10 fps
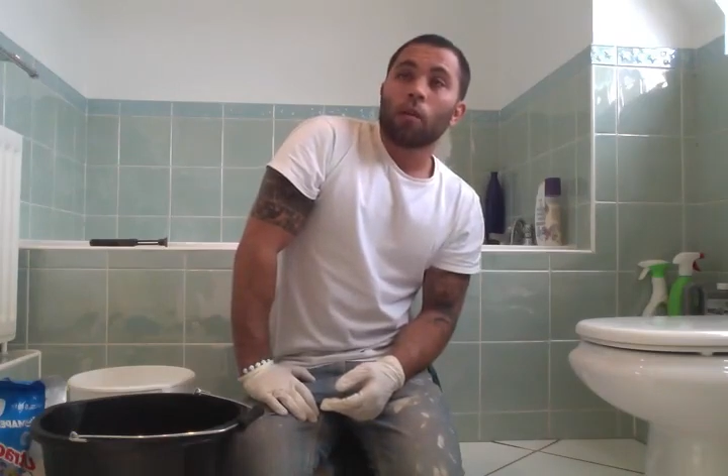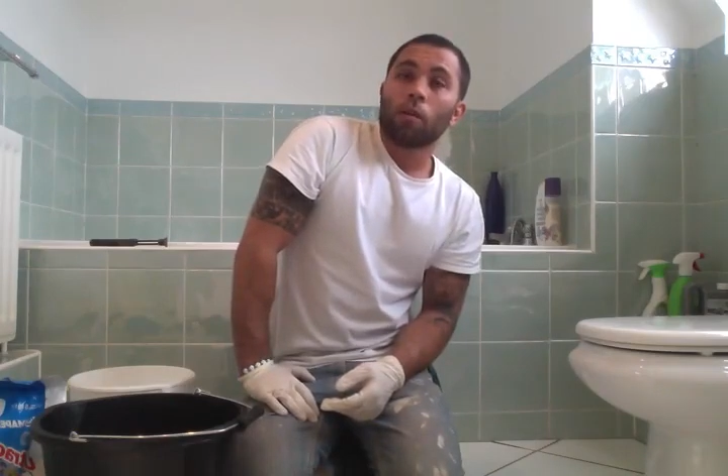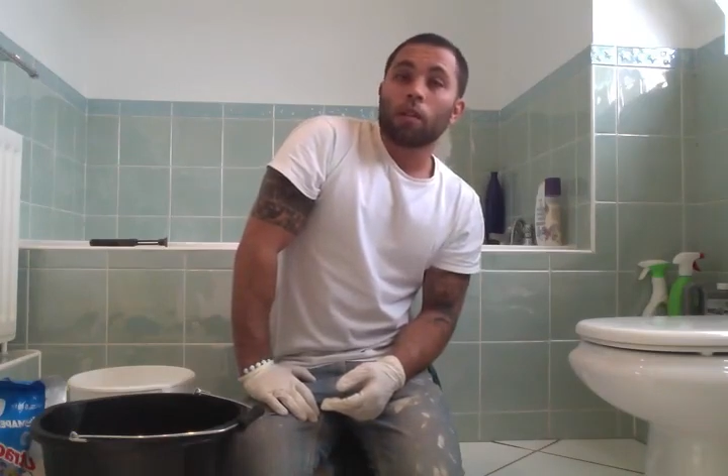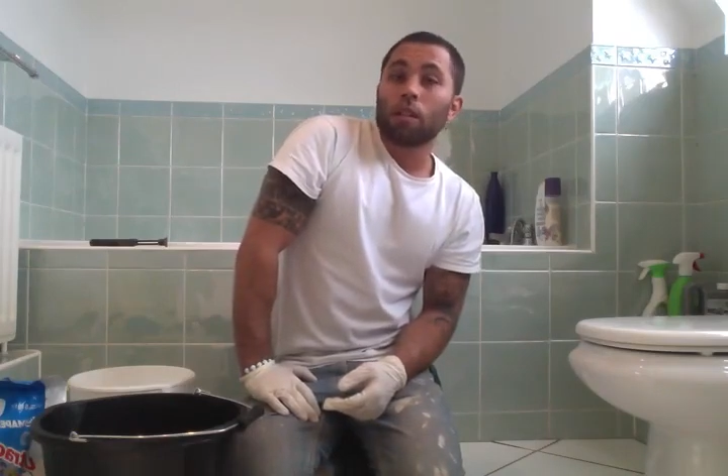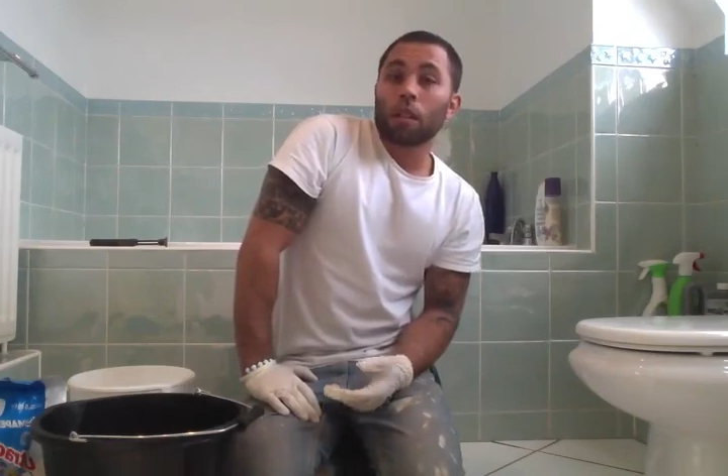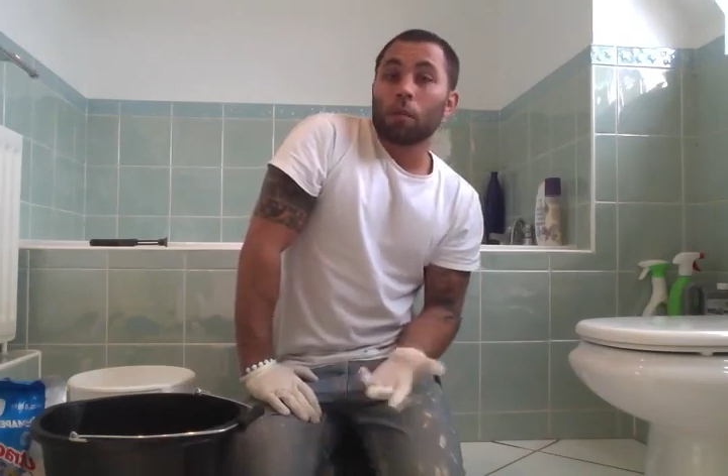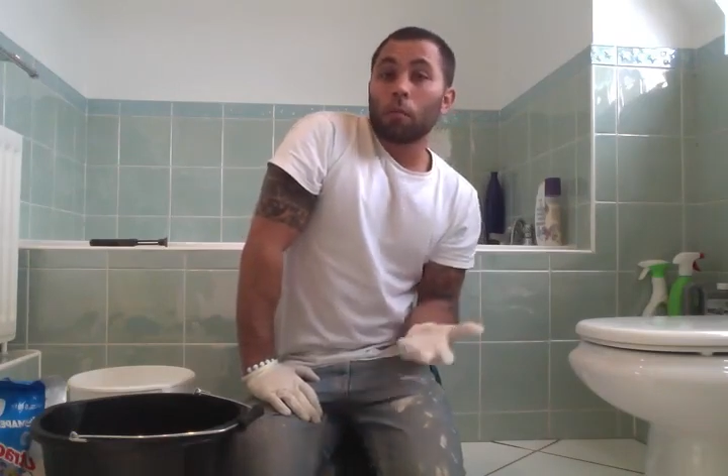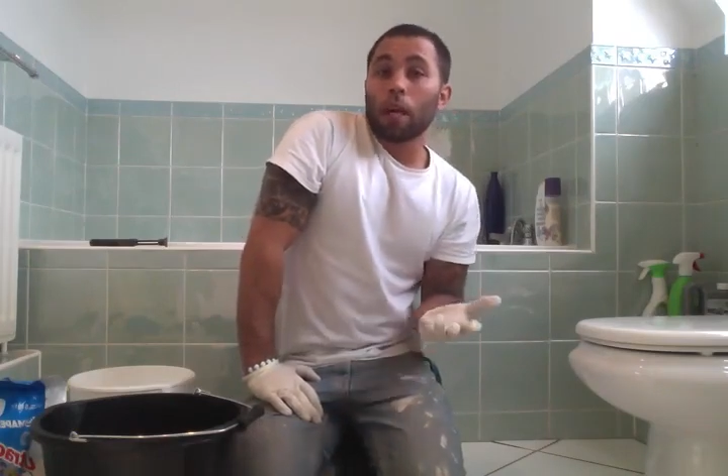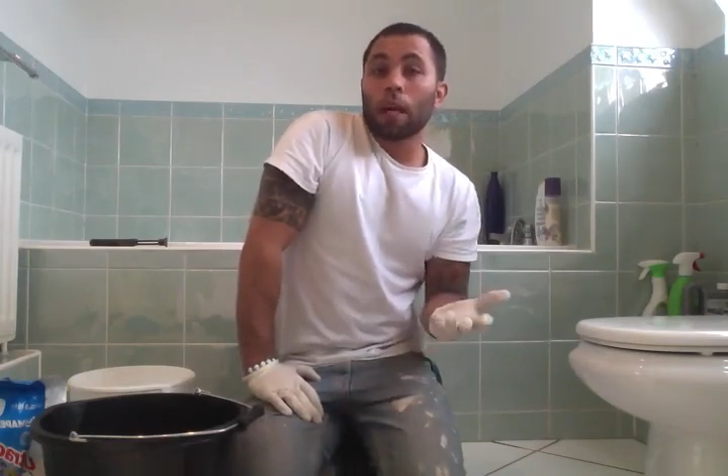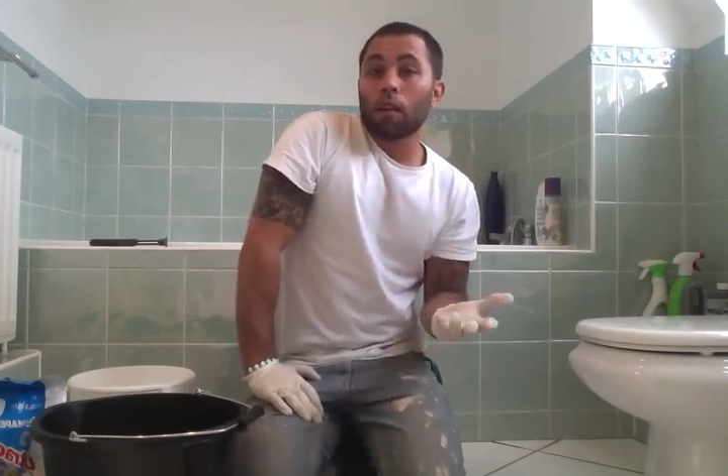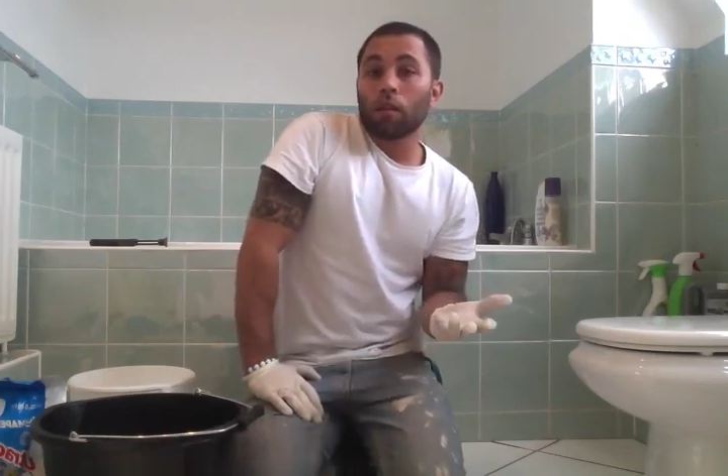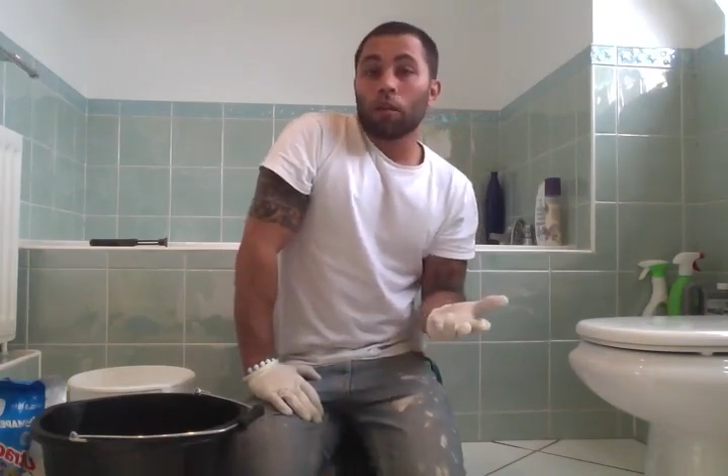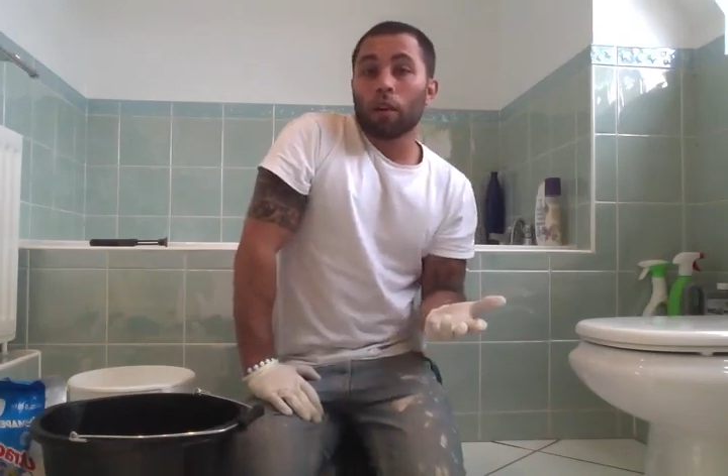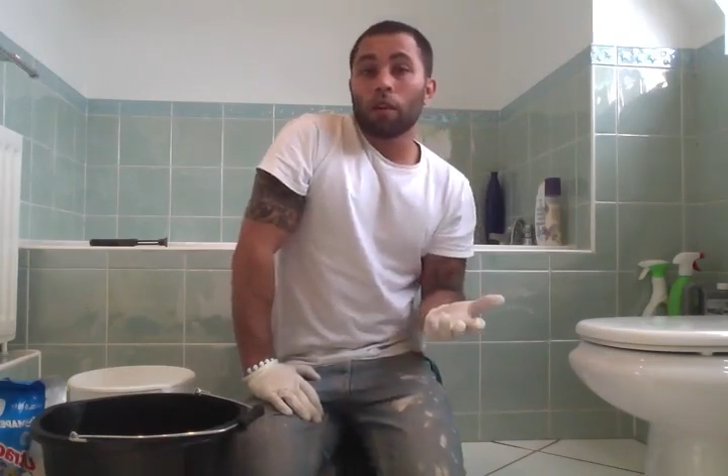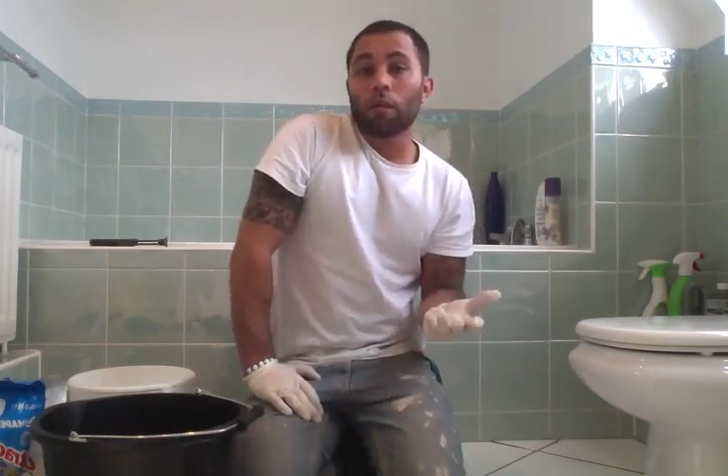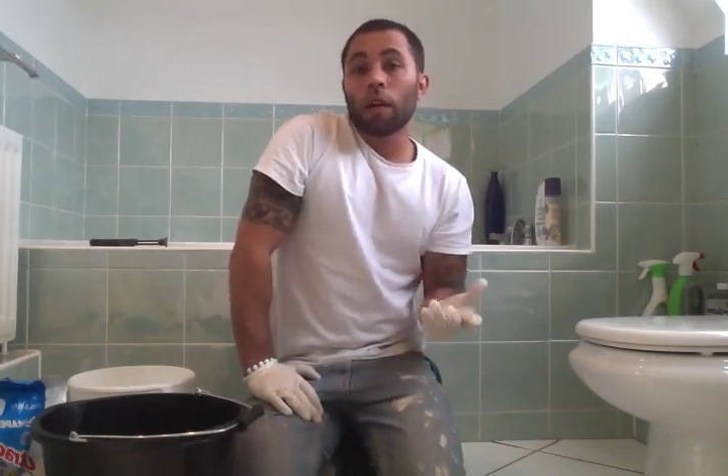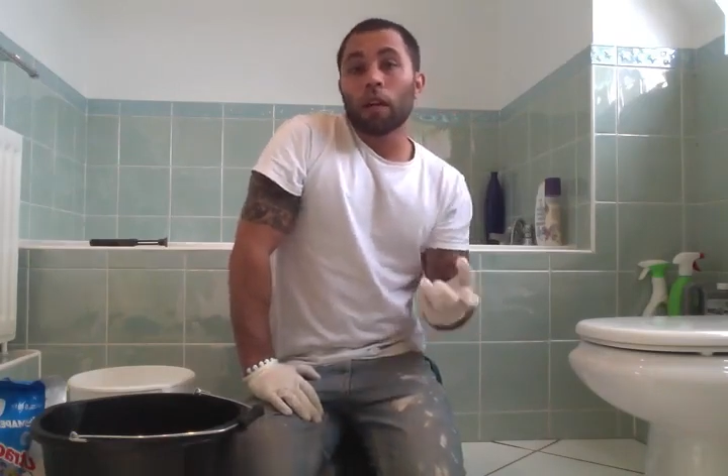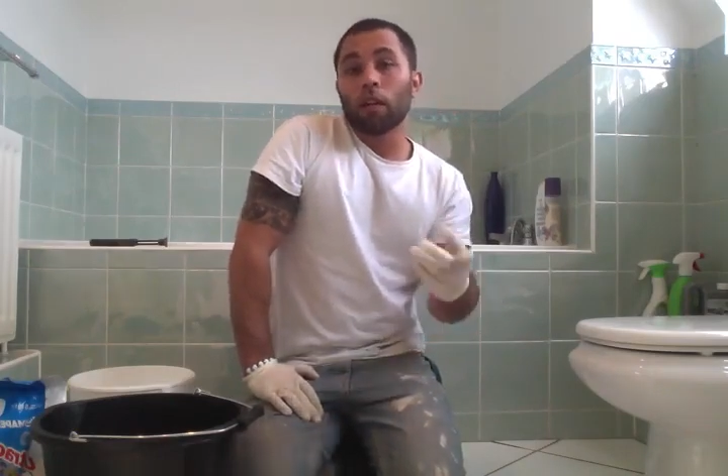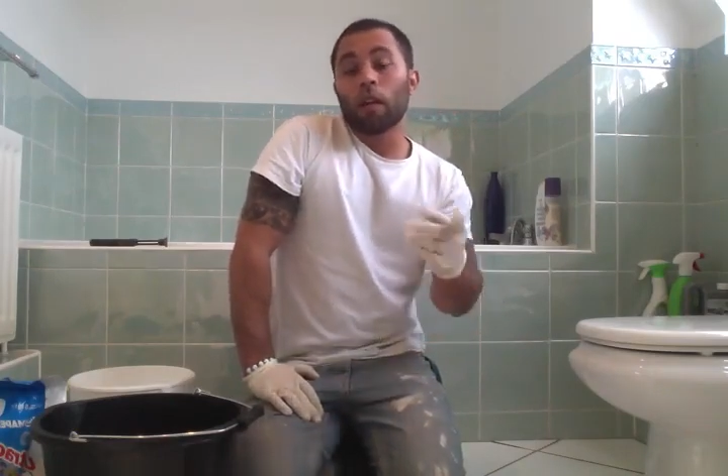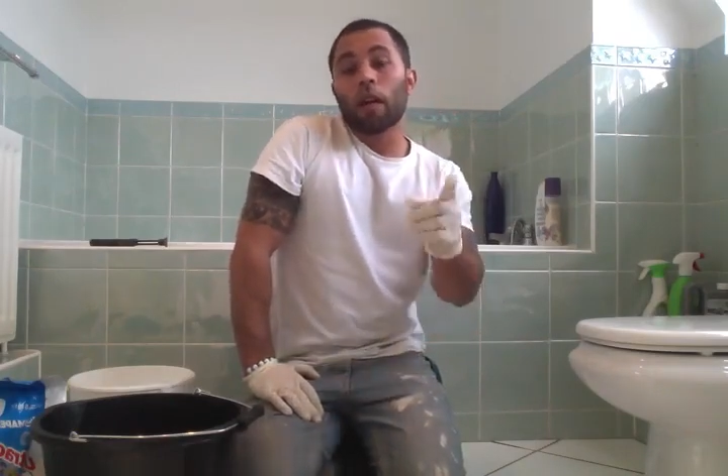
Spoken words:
But since I'm a man and very vain,